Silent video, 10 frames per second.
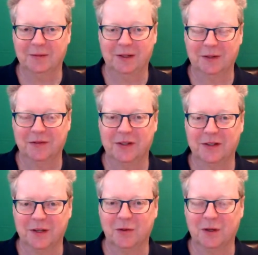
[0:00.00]
When I was
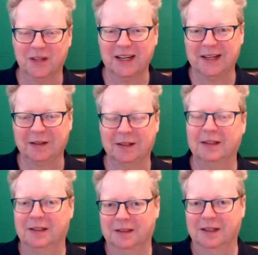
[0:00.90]
first told, oh, take out
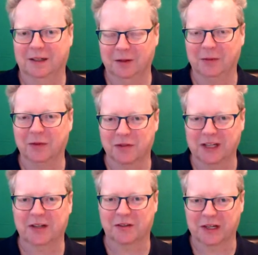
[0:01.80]
you know, no, not
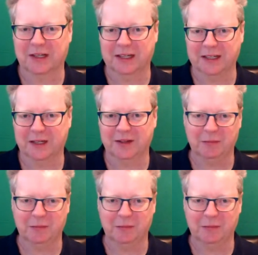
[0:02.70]
strict strict keto.